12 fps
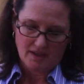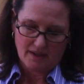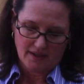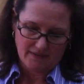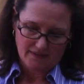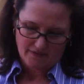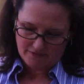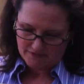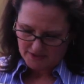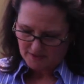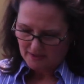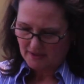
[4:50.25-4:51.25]
And then the
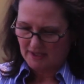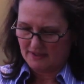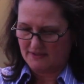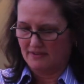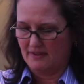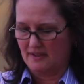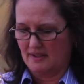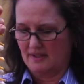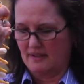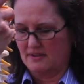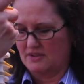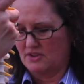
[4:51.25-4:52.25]
very last thing
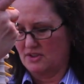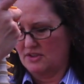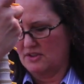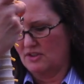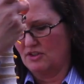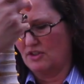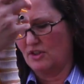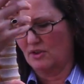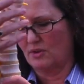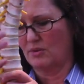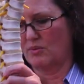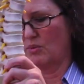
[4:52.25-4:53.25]
is just to note